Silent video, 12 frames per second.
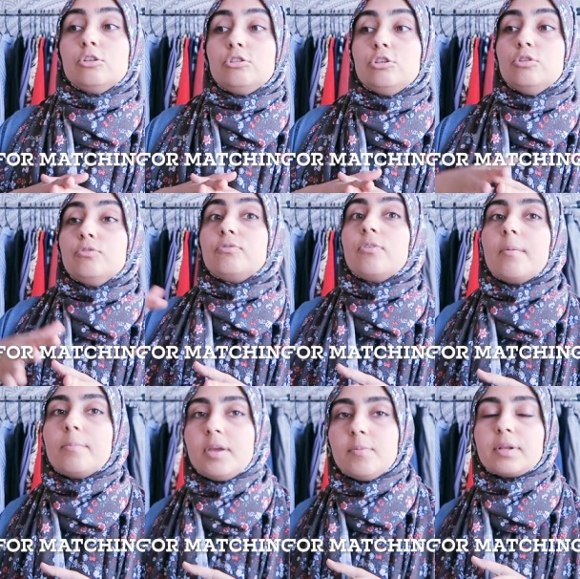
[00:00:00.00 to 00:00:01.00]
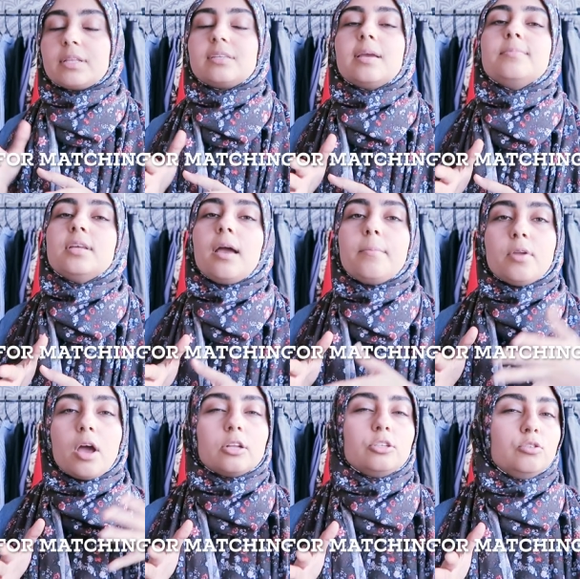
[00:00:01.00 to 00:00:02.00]
too frumpy but at the same time
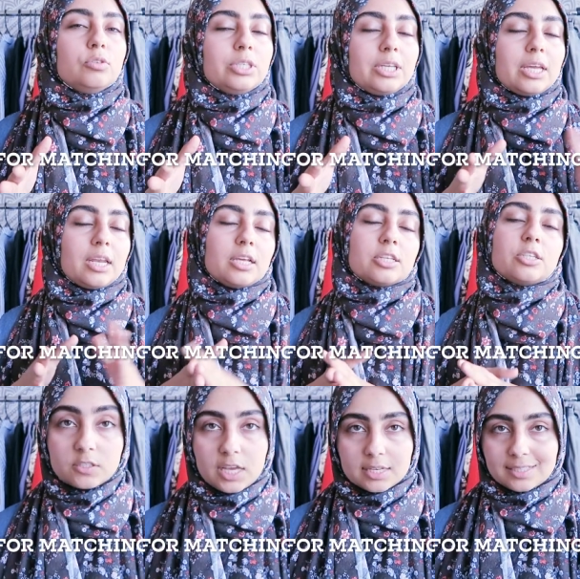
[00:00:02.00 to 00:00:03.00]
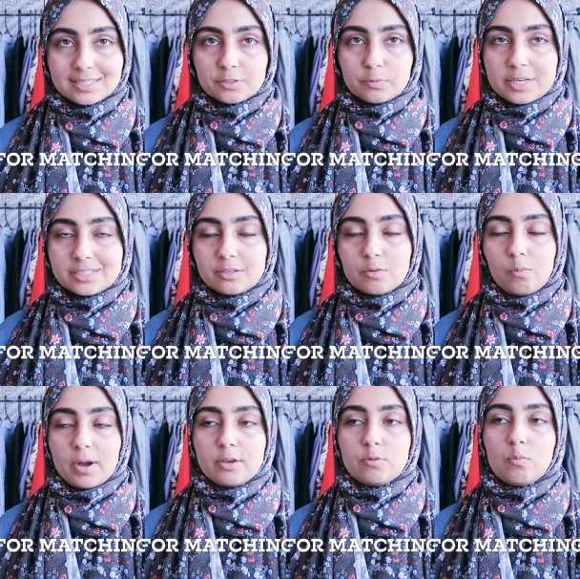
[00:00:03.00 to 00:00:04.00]
not too skinny. So yes, that's a reason
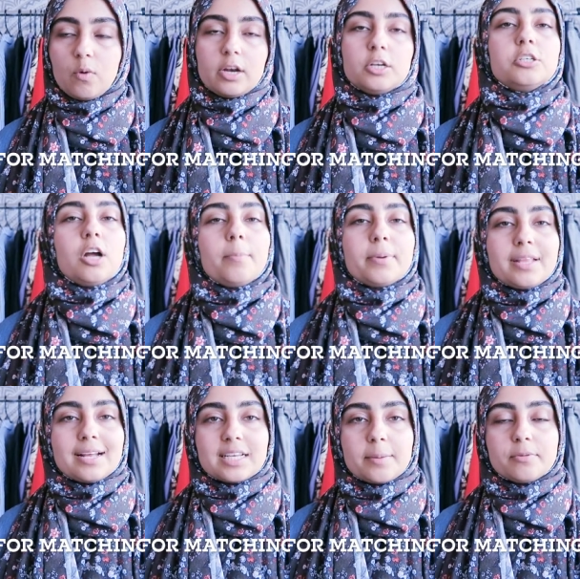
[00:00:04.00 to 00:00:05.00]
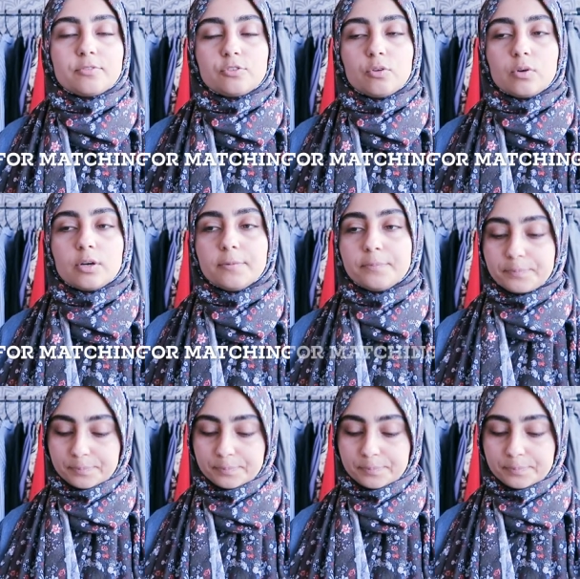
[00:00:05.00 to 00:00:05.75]
why you'd want to shop in that type of store.